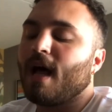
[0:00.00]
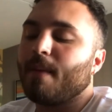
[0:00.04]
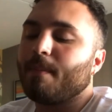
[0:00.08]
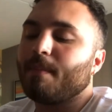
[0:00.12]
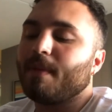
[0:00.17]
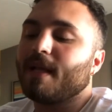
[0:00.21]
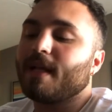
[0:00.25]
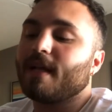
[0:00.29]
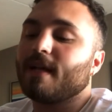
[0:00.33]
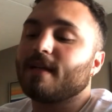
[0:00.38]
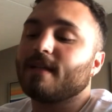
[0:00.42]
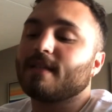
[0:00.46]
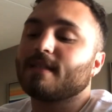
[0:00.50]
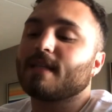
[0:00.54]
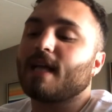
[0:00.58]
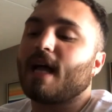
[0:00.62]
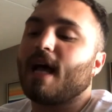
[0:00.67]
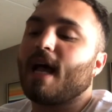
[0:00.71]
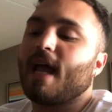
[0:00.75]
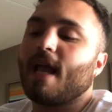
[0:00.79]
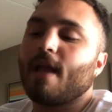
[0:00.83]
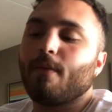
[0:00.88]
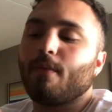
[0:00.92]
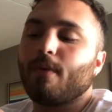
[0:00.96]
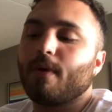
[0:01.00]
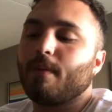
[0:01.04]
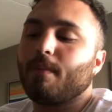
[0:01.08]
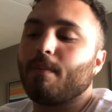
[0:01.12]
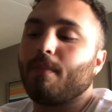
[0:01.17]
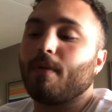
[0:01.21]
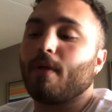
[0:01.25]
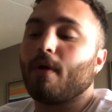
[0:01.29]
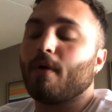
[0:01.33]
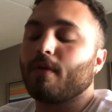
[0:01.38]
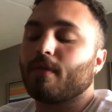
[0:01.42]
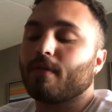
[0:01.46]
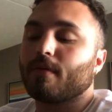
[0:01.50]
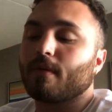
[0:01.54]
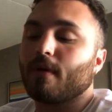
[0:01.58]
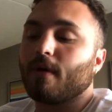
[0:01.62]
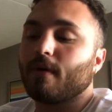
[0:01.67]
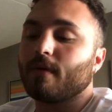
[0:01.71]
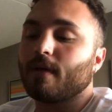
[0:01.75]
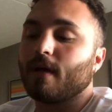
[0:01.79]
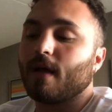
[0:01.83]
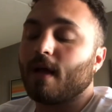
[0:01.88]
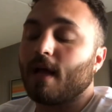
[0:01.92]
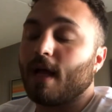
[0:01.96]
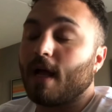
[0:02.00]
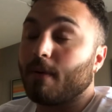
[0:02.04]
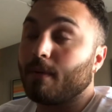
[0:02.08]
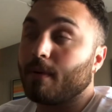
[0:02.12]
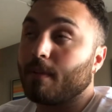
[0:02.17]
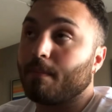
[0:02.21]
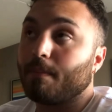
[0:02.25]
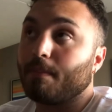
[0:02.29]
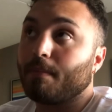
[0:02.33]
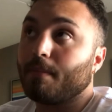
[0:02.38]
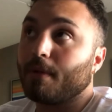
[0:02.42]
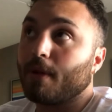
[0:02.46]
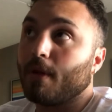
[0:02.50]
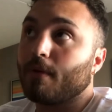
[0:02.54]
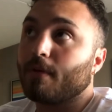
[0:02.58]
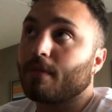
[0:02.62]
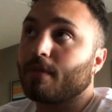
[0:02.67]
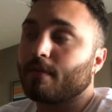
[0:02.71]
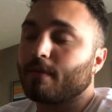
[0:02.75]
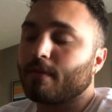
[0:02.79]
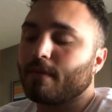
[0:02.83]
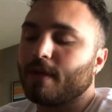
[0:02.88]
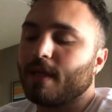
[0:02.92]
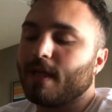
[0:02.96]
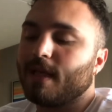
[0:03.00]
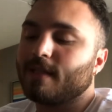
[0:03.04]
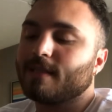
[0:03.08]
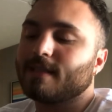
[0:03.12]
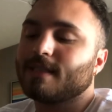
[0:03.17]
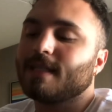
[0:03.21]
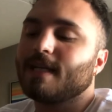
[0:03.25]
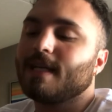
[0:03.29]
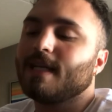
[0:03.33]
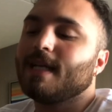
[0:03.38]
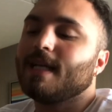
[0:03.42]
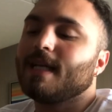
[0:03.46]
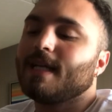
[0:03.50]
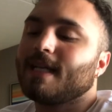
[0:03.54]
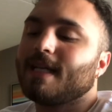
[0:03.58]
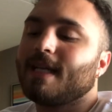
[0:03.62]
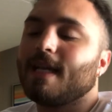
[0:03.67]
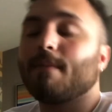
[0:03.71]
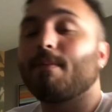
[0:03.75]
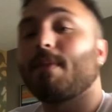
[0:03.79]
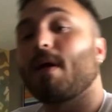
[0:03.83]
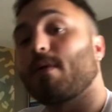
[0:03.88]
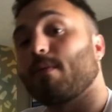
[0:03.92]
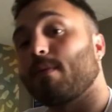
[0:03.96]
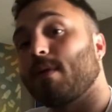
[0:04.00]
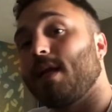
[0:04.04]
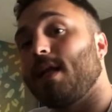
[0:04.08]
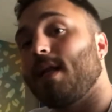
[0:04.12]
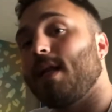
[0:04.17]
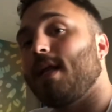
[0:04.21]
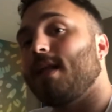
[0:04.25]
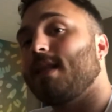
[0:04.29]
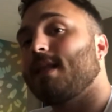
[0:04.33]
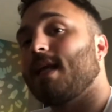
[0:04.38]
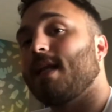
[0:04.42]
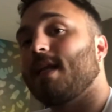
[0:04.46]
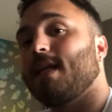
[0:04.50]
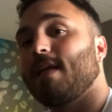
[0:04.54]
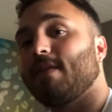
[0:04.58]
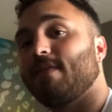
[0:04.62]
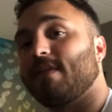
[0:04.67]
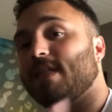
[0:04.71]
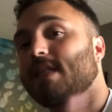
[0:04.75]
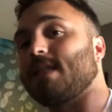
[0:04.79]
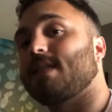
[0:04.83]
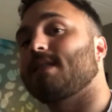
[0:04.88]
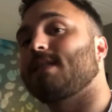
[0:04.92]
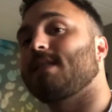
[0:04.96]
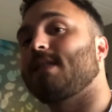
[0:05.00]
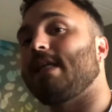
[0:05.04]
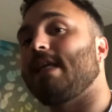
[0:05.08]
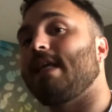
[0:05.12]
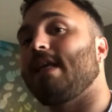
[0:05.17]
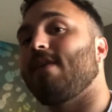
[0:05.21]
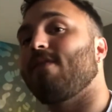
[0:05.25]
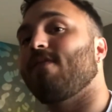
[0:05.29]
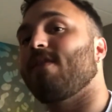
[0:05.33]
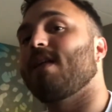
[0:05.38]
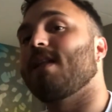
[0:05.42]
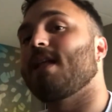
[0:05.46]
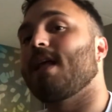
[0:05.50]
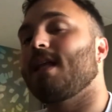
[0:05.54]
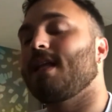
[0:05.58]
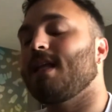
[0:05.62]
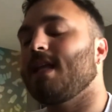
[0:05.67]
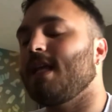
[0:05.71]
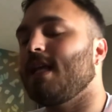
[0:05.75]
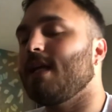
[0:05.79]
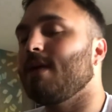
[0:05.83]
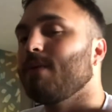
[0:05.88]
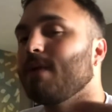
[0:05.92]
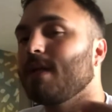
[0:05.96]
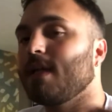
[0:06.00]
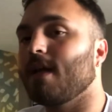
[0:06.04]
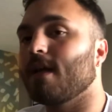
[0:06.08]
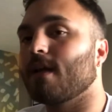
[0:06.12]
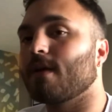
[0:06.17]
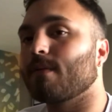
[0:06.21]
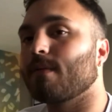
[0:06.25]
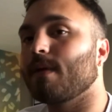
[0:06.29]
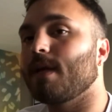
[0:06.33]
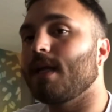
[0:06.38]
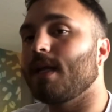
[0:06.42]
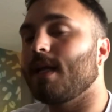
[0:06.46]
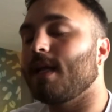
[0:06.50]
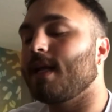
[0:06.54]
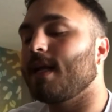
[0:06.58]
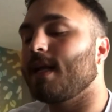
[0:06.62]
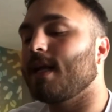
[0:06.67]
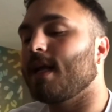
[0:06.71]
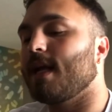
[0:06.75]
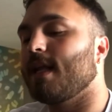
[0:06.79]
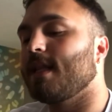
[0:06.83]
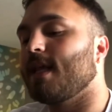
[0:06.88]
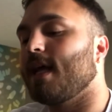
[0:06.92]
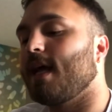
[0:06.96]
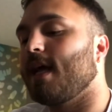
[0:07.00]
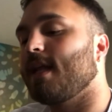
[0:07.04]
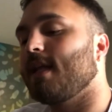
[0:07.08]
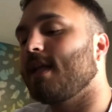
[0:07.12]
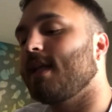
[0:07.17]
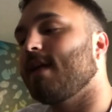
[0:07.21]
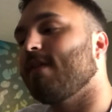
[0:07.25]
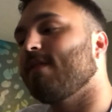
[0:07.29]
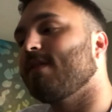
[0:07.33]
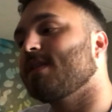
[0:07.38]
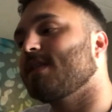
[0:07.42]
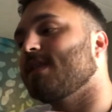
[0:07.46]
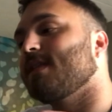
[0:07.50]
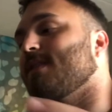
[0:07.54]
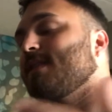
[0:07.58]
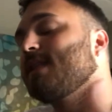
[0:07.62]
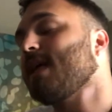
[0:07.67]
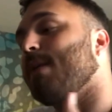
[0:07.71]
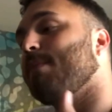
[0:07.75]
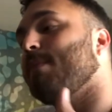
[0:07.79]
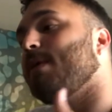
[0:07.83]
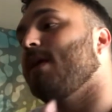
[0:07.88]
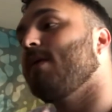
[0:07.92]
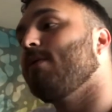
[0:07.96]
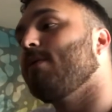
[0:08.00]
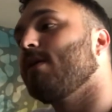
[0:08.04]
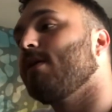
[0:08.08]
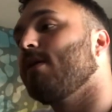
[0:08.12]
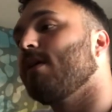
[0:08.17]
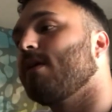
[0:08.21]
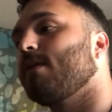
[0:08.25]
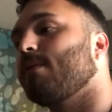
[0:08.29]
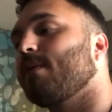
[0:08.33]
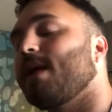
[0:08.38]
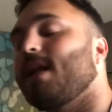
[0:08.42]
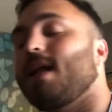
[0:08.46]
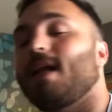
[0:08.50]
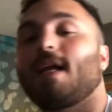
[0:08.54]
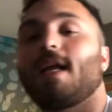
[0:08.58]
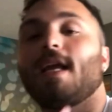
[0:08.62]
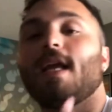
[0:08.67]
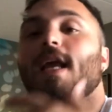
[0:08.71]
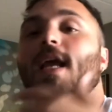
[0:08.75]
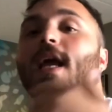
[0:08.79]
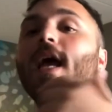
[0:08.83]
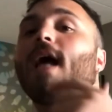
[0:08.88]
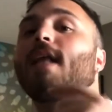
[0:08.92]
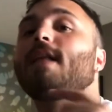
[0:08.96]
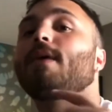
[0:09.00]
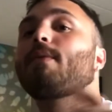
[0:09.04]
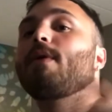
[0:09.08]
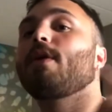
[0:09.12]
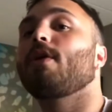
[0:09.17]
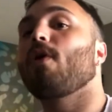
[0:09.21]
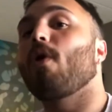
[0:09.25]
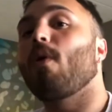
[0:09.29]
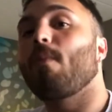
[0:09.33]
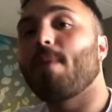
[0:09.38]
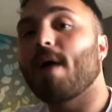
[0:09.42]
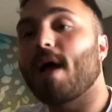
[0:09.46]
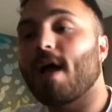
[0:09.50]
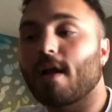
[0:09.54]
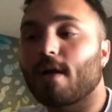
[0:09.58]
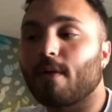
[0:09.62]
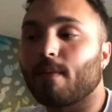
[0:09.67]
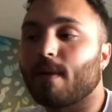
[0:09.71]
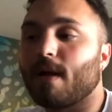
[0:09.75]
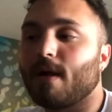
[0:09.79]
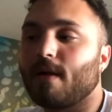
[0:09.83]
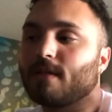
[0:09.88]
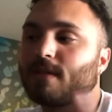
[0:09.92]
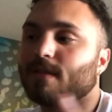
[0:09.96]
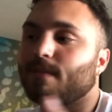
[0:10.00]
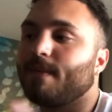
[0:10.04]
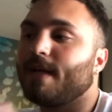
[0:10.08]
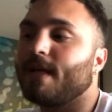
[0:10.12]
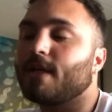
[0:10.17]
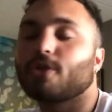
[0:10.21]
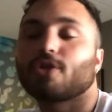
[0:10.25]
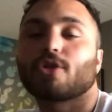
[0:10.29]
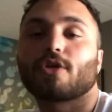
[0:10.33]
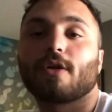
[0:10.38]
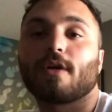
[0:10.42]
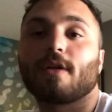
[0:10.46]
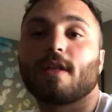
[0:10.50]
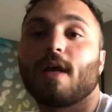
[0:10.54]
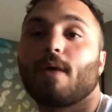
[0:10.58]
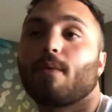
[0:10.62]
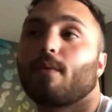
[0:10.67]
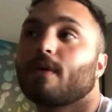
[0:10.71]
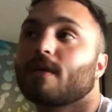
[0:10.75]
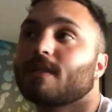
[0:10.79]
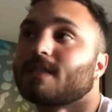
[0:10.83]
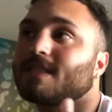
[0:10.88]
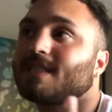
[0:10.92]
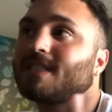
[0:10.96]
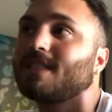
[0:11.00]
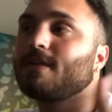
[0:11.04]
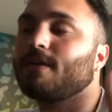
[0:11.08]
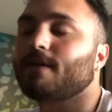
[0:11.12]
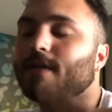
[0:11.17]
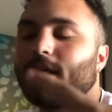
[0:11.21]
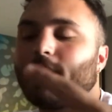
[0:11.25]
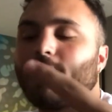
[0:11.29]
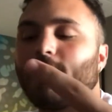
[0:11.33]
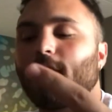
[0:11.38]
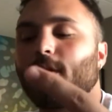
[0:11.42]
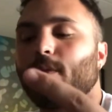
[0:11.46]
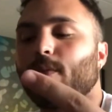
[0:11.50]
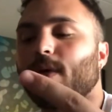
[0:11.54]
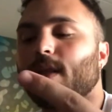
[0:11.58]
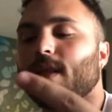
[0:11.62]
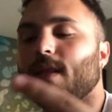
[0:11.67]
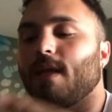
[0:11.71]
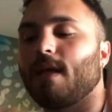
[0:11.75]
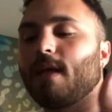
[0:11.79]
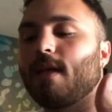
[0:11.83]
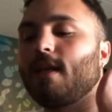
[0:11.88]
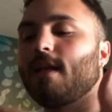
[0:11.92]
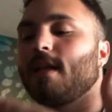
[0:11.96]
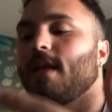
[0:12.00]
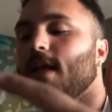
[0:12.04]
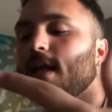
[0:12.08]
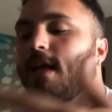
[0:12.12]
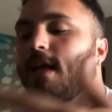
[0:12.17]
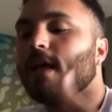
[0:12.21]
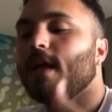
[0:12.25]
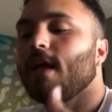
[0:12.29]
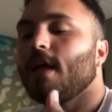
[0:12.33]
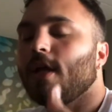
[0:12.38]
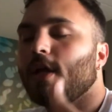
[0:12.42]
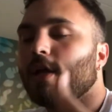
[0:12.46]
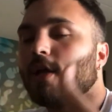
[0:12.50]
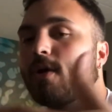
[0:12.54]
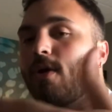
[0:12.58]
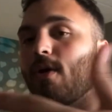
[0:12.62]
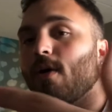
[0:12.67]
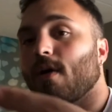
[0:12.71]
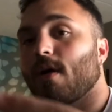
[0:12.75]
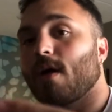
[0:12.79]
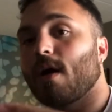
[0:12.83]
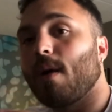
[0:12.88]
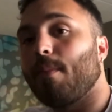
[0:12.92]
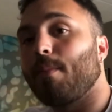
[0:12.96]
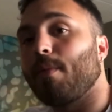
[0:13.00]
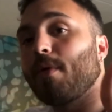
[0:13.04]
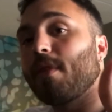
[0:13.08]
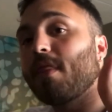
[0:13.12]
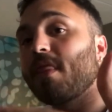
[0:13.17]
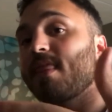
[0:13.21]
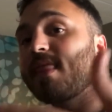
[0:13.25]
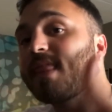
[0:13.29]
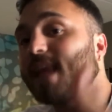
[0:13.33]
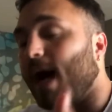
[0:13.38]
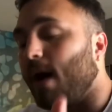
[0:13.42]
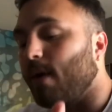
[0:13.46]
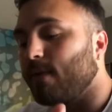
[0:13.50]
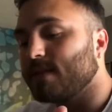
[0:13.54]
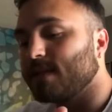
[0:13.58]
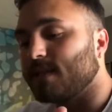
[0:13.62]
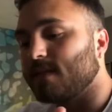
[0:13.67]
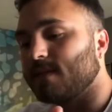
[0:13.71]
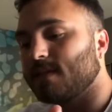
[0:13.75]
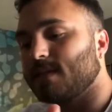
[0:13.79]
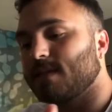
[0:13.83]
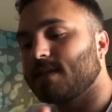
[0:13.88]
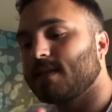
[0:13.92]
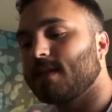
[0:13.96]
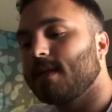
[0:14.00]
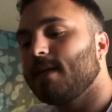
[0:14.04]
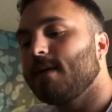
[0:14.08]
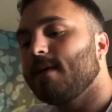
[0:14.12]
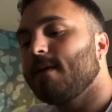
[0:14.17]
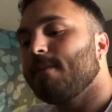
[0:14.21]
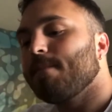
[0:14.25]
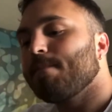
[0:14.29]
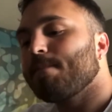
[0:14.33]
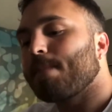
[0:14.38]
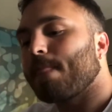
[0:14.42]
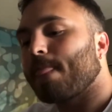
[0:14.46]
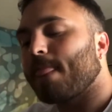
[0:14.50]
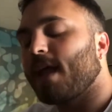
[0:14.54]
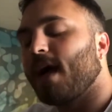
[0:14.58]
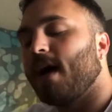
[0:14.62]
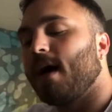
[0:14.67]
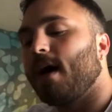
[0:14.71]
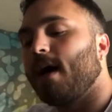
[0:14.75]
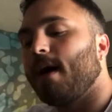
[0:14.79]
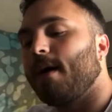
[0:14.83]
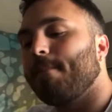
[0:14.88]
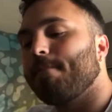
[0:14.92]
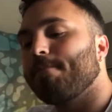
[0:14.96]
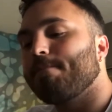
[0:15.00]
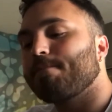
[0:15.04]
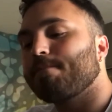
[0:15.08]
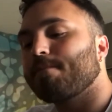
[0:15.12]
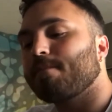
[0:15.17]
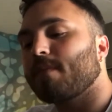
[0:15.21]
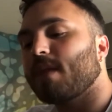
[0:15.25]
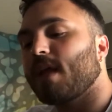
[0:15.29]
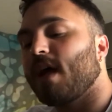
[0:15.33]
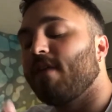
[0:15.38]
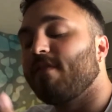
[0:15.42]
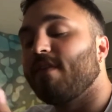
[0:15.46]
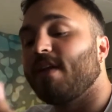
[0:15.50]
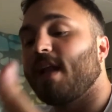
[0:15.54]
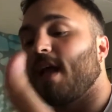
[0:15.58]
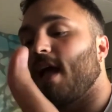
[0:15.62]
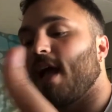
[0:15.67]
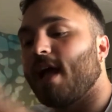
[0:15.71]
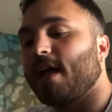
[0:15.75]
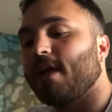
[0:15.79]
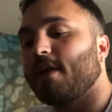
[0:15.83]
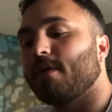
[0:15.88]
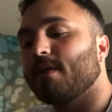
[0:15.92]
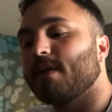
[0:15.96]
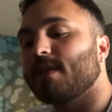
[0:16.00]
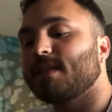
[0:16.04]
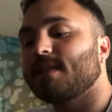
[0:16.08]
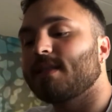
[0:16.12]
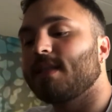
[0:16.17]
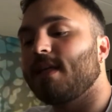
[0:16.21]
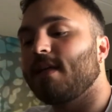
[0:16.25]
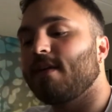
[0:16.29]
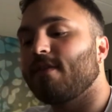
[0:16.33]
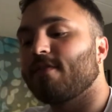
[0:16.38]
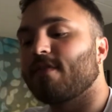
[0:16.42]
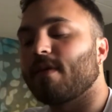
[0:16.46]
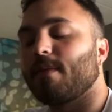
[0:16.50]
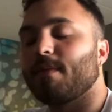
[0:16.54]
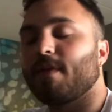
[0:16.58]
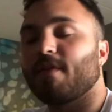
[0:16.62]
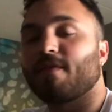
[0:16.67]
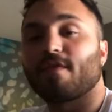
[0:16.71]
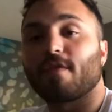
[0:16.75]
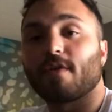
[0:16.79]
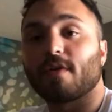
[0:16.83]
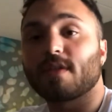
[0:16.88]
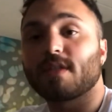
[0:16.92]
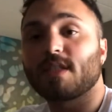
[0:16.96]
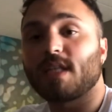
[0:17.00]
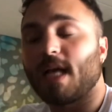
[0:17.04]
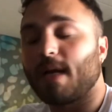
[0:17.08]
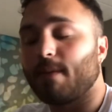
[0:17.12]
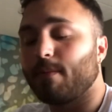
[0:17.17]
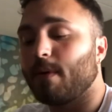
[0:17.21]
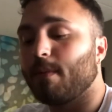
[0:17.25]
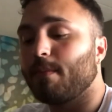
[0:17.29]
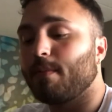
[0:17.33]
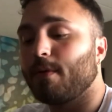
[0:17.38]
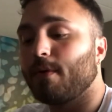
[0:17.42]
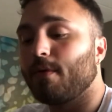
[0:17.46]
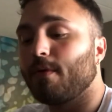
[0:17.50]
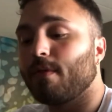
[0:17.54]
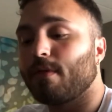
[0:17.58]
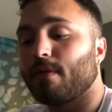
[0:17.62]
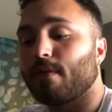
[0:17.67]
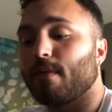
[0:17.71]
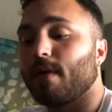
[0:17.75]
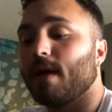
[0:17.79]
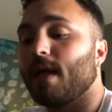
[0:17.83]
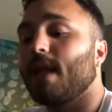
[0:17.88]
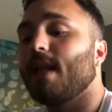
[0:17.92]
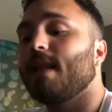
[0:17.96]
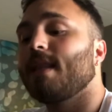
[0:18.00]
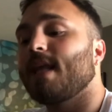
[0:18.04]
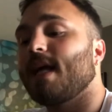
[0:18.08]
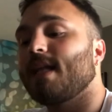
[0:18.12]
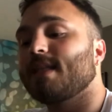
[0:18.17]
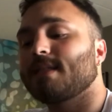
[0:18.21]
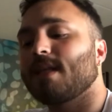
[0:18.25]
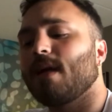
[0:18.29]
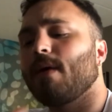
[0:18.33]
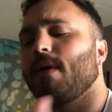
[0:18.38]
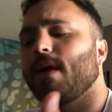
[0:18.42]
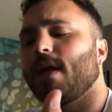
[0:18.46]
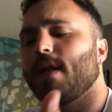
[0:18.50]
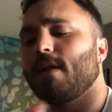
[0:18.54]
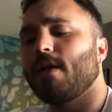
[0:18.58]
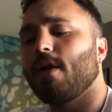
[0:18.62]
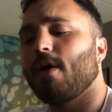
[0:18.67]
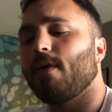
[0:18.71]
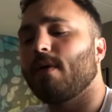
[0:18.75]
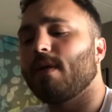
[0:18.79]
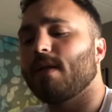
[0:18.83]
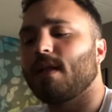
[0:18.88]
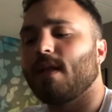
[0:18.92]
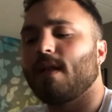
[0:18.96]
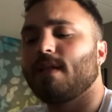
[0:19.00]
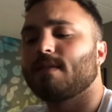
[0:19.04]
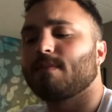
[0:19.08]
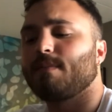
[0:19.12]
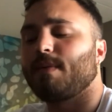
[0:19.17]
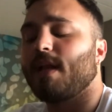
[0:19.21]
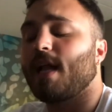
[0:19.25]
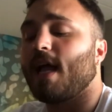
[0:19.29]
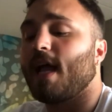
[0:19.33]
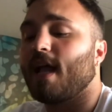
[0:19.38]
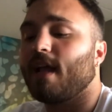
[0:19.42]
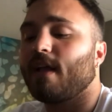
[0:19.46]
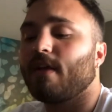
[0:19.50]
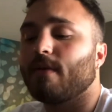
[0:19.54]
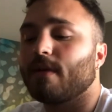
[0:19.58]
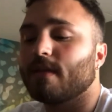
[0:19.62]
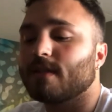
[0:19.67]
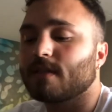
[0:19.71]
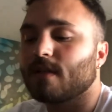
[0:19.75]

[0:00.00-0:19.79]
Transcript: because I would blow through this, get my reading, then give it to Steve, and then he would get a reading, and then give it to Zep, he would get a reading, and then we'd go back around to make sure that we're still getting within, you know, a couple thousandths of an accuracy from the first time we blew through it, and that's how I know it's been accurate.